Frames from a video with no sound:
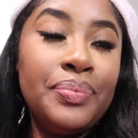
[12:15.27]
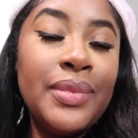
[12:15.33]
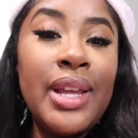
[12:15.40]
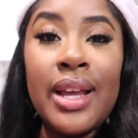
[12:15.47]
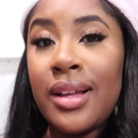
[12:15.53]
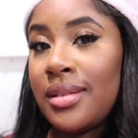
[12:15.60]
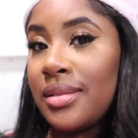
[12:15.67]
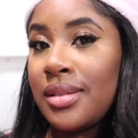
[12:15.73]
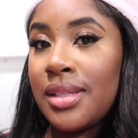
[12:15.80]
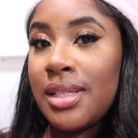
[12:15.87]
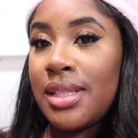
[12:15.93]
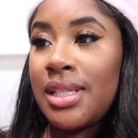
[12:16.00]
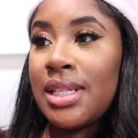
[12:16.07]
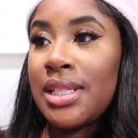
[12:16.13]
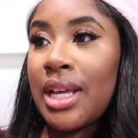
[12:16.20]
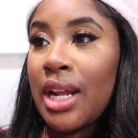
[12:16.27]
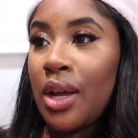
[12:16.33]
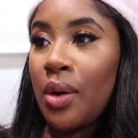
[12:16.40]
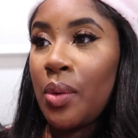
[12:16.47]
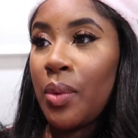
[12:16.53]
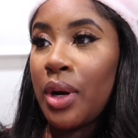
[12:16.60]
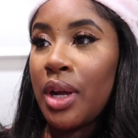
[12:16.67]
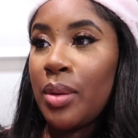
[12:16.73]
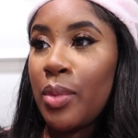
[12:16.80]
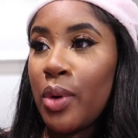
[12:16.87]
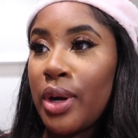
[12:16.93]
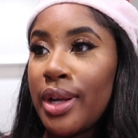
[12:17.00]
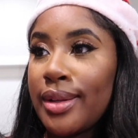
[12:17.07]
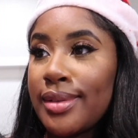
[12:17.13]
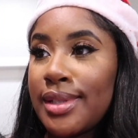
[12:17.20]
yeah, sis got to go to work in the
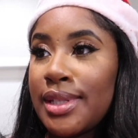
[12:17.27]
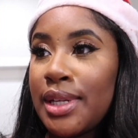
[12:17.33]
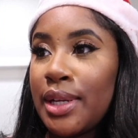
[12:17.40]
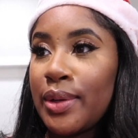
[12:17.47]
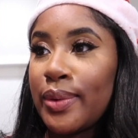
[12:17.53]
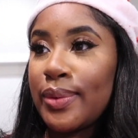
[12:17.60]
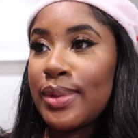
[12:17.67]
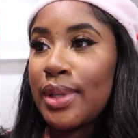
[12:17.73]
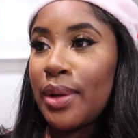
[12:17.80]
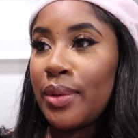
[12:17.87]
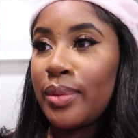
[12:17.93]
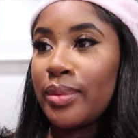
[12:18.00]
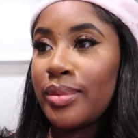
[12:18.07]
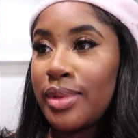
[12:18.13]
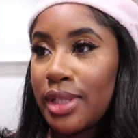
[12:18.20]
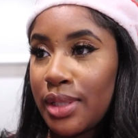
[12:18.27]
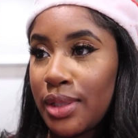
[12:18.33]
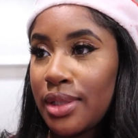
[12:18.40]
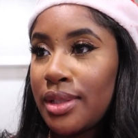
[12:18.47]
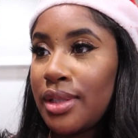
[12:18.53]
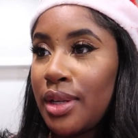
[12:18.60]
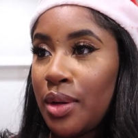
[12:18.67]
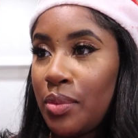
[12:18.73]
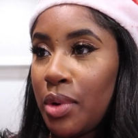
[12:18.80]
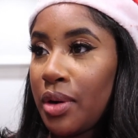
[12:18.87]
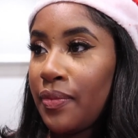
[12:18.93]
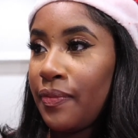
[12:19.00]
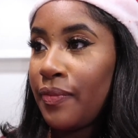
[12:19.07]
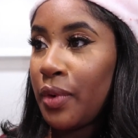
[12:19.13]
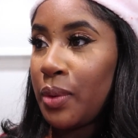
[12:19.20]
morning still. So sis still
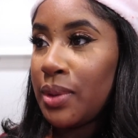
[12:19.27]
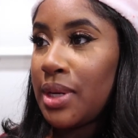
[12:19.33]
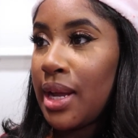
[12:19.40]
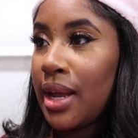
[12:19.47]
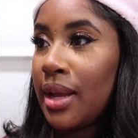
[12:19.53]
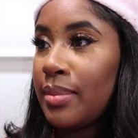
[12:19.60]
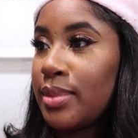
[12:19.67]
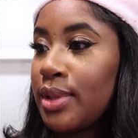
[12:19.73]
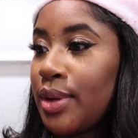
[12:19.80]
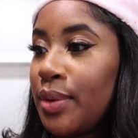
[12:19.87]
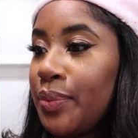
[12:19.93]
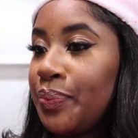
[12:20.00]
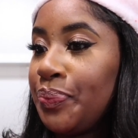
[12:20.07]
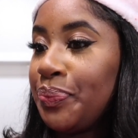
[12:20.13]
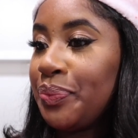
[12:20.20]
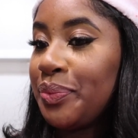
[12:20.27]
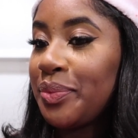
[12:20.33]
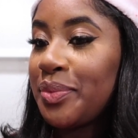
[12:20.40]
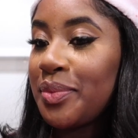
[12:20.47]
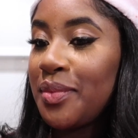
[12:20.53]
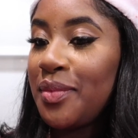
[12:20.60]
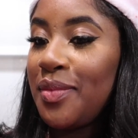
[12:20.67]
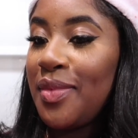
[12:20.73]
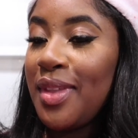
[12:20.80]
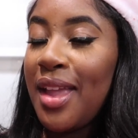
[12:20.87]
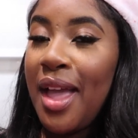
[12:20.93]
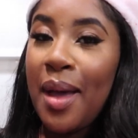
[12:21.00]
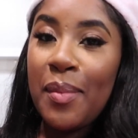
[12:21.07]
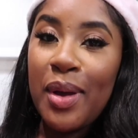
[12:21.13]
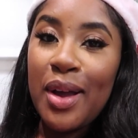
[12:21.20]
work full time. So
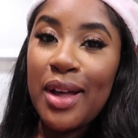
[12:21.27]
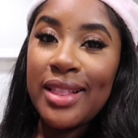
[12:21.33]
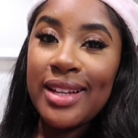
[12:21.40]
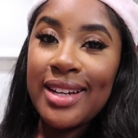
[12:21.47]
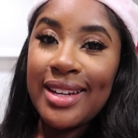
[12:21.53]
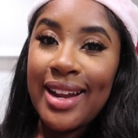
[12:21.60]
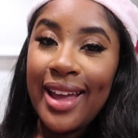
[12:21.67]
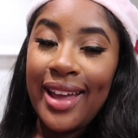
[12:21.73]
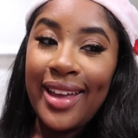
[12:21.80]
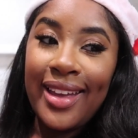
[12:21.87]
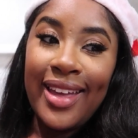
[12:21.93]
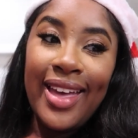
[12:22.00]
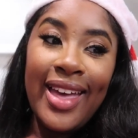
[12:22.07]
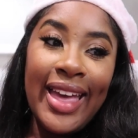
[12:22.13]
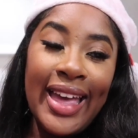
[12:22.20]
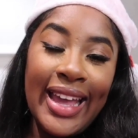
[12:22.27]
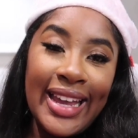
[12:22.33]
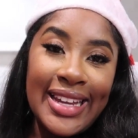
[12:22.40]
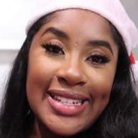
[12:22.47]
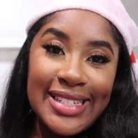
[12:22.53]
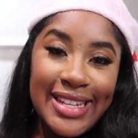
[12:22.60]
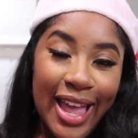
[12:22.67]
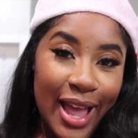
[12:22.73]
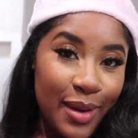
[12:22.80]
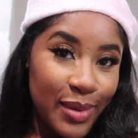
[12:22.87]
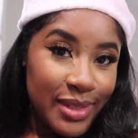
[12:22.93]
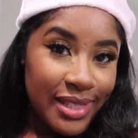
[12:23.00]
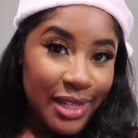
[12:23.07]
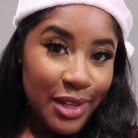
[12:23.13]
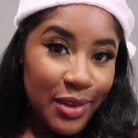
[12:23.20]
I'm gonna call it a night and I
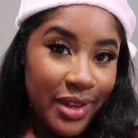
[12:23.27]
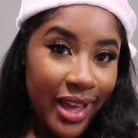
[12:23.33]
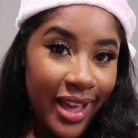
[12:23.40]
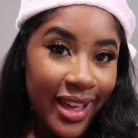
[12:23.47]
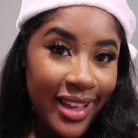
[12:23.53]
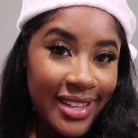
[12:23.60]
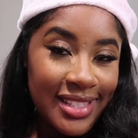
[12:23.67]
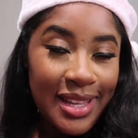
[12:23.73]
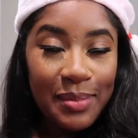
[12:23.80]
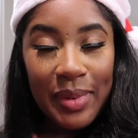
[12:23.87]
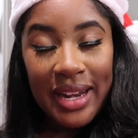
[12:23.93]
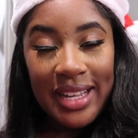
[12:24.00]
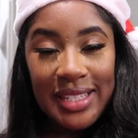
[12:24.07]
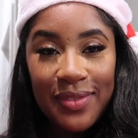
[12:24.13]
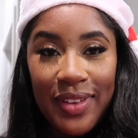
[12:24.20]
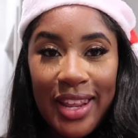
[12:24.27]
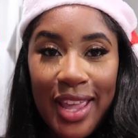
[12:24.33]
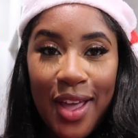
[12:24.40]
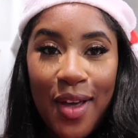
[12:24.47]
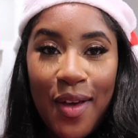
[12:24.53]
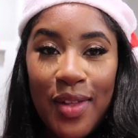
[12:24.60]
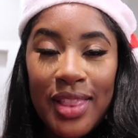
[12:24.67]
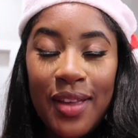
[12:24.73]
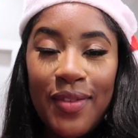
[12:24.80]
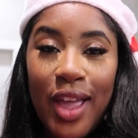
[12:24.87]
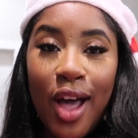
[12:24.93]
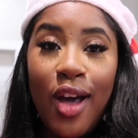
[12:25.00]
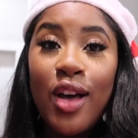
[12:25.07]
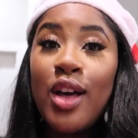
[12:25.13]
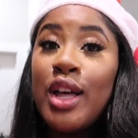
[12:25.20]
will see you guys in my next video. Love
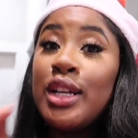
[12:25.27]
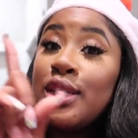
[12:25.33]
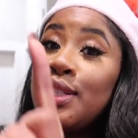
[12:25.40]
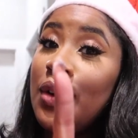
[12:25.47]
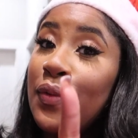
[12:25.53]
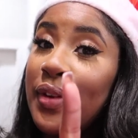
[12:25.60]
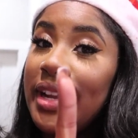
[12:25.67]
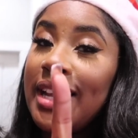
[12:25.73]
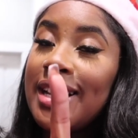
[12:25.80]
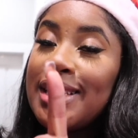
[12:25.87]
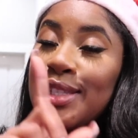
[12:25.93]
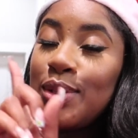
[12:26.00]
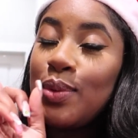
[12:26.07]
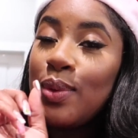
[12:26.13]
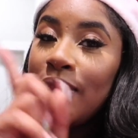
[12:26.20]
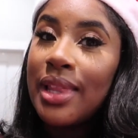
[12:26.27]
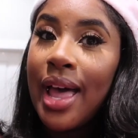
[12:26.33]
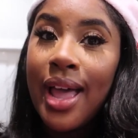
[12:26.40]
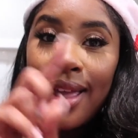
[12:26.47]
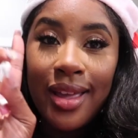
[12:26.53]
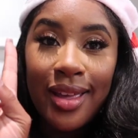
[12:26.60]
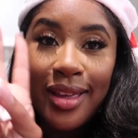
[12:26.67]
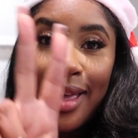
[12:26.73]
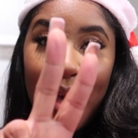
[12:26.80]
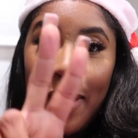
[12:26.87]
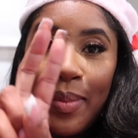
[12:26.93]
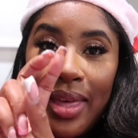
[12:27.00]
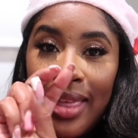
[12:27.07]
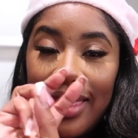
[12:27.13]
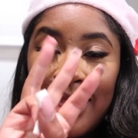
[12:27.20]
y'all. Don't forget to like,
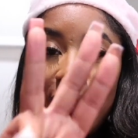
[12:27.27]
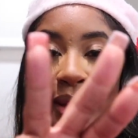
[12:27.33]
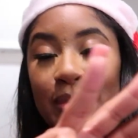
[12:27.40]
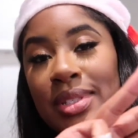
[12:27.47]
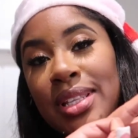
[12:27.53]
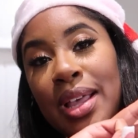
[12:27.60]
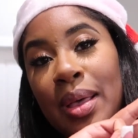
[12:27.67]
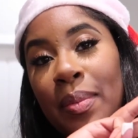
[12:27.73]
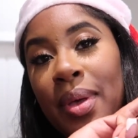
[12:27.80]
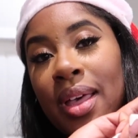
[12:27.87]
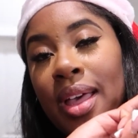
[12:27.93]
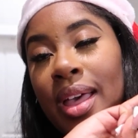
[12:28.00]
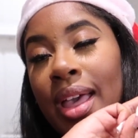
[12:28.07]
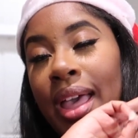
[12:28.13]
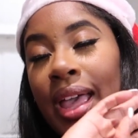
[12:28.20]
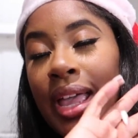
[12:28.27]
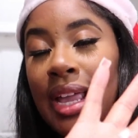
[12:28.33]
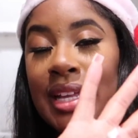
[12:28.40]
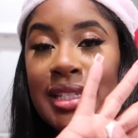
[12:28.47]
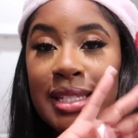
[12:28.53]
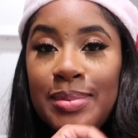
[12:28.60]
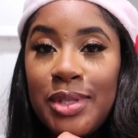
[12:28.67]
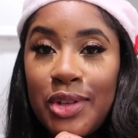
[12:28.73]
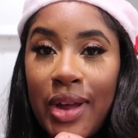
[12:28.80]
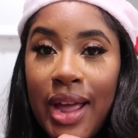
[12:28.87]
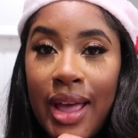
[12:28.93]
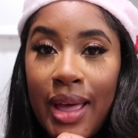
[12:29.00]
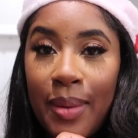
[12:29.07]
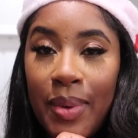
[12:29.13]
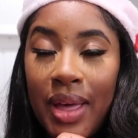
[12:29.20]
comment, thumbs up, and
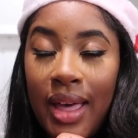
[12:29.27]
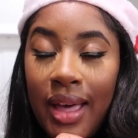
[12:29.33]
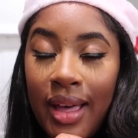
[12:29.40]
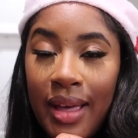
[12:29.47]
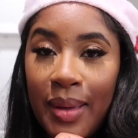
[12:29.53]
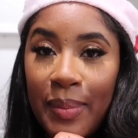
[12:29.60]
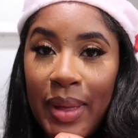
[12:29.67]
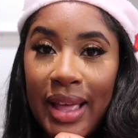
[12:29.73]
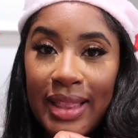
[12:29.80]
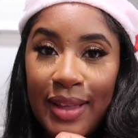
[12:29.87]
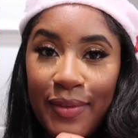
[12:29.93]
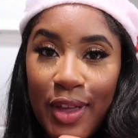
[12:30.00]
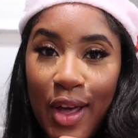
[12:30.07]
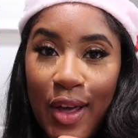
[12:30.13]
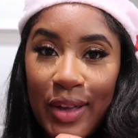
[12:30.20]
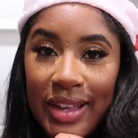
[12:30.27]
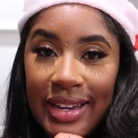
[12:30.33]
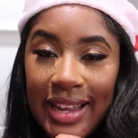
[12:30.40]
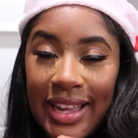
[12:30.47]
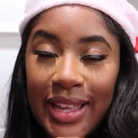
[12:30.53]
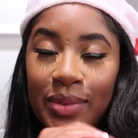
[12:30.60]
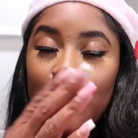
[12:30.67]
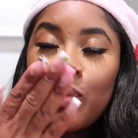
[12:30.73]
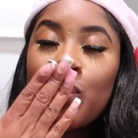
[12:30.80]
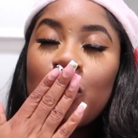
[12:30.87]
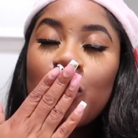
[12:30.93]
subscribe. Um, I love y'all. Good night.